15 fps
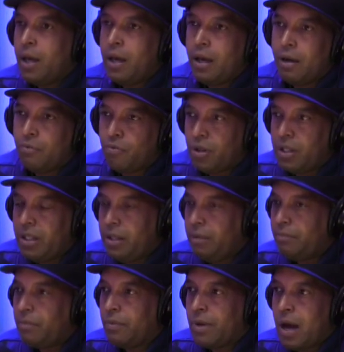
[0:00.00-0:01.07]
and really
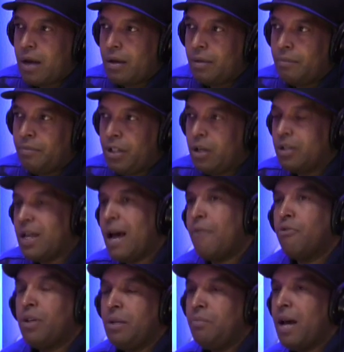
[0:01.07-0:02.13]
kind of because I
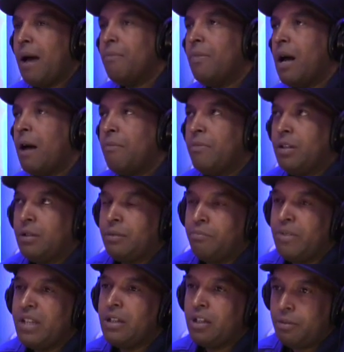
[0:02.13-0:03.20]
really I'm I'm his
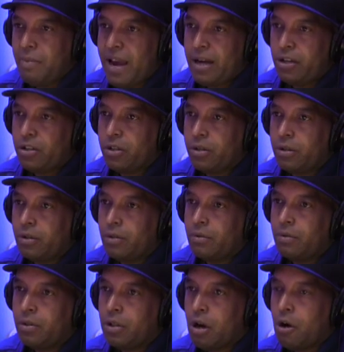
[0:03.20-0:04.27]
business manager.
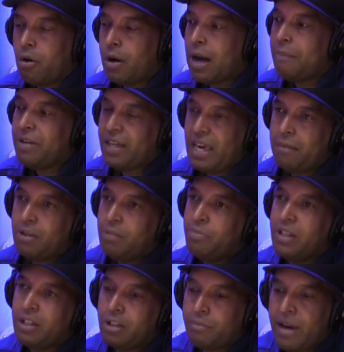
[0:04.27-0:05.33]
Mm-hmm. So I became his
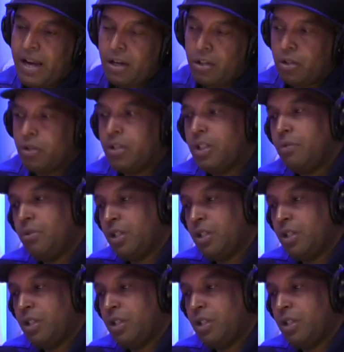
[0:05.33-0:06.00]
business manager. She was